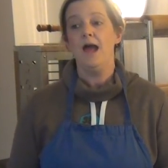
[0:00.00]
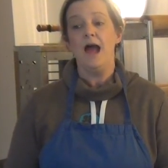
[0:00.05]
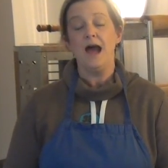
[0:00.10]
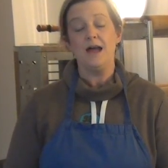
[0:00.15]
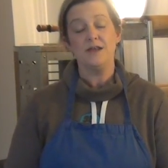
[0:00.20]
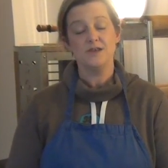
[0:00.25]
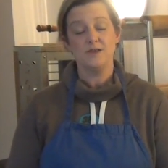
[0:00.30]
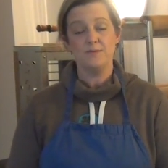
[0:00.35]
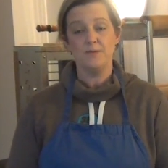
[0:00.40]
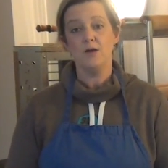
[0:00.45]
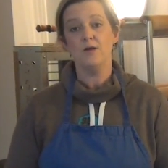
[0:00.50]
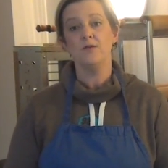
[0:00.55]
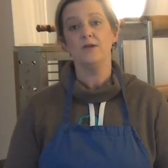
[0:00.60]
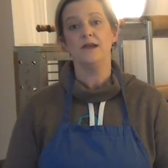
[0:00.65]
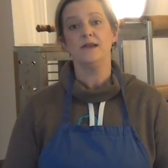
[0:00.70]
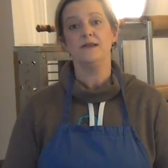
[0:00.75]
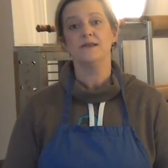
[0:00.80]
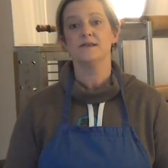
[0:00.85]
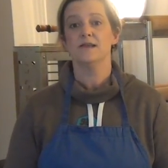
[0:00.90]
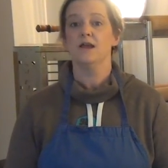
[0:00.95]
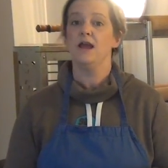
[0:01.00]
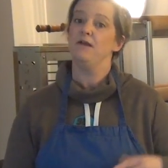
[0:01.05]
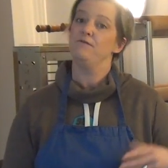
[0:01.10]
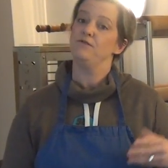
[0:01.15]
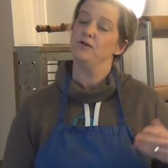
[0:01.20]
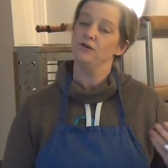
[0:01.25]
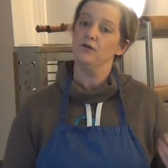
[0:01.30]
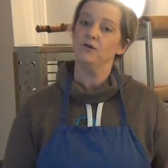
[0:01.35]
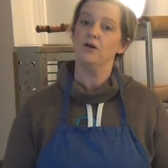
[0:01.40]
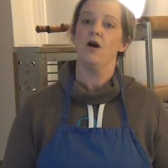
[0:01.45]
And to be honest,
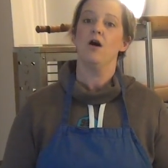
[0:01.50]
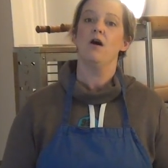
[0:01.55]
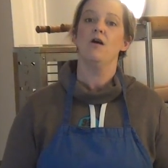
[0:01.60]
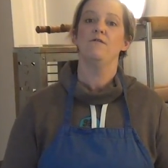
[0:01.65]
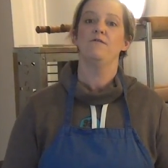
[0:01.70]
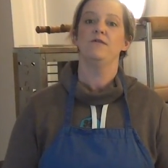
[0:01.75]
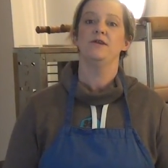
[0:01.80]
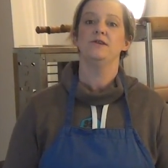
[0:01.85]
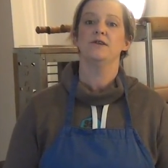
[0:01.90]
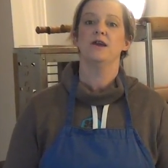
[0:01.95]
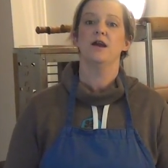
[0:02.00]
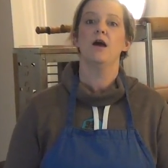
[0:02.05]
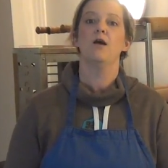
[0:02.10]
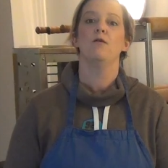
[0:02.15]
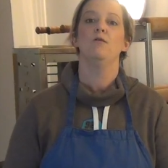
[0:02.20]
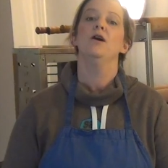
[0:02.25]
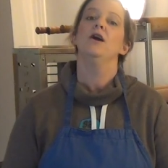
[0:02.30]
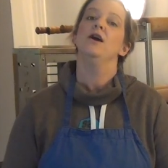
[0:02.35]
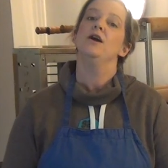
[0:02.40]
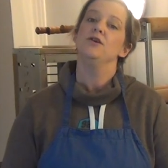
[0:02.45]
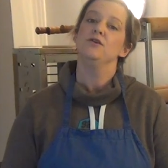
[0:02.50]
if you look at our video,